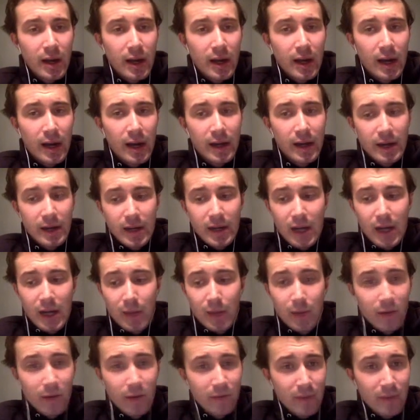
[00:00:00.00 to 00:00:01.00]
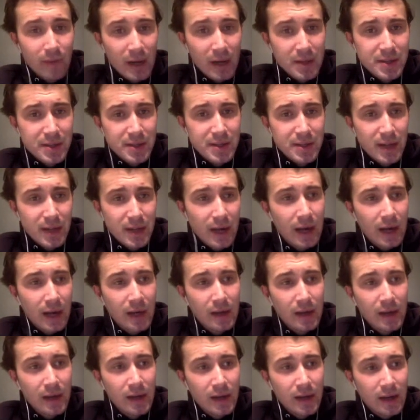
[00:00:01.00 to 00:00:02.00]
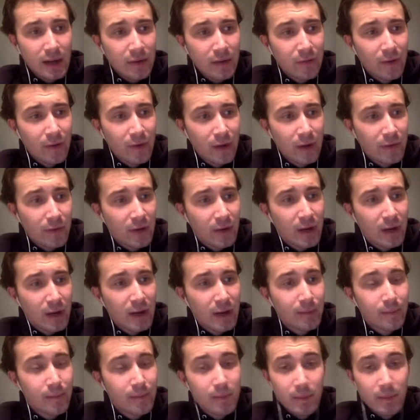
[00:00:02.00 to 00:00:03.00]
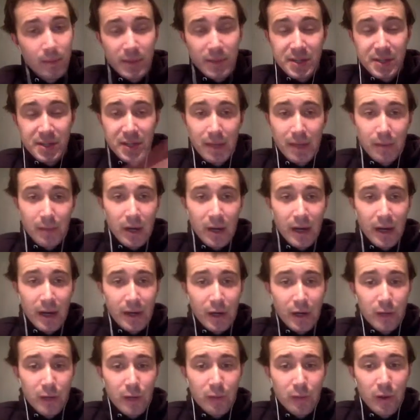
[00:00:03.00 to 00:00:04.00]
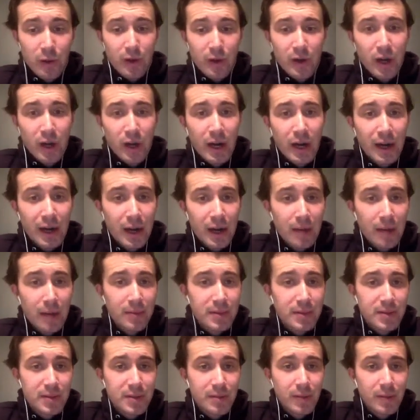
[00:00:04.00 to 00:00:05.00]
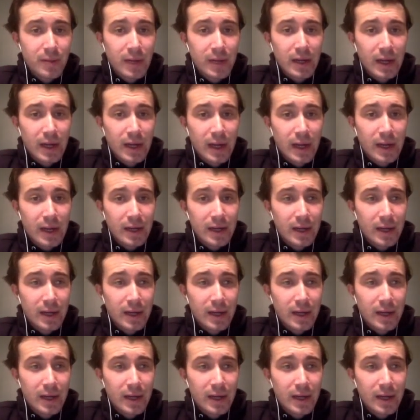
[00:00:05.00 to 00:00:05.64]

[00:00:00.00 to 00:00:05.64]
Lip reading: in a couple of months, and if I set my GoPro 9 up to be a